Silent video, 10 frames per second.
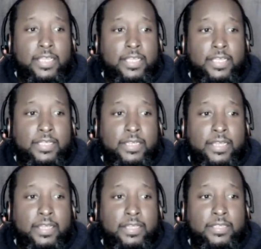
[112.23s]
and, and
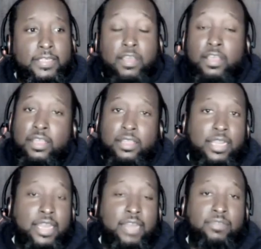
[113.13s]
uh, yeah,
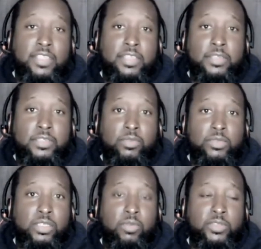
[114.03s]
a lot of things. It
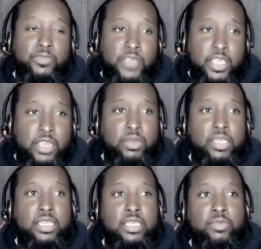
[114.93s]
was it was
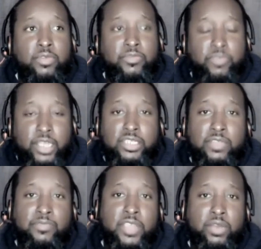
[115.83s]
very
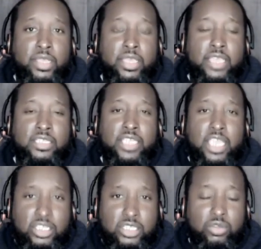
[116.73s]
refreshing, very
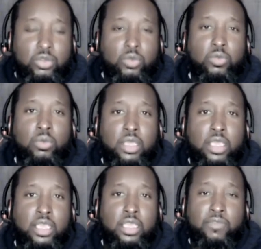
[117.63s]
educational
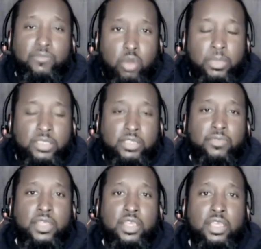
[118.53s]
and
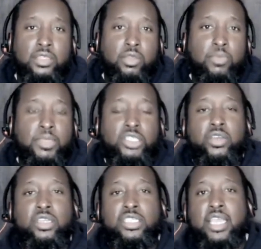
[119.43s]
informative. So be
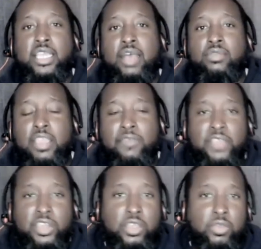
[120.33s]
sure to check out
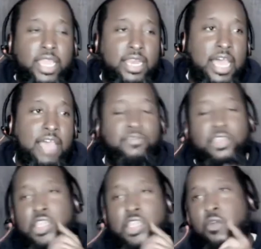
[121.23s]
that video, that live
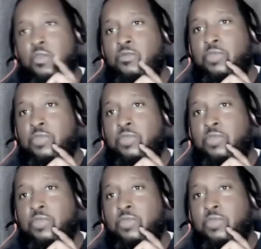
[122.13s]
video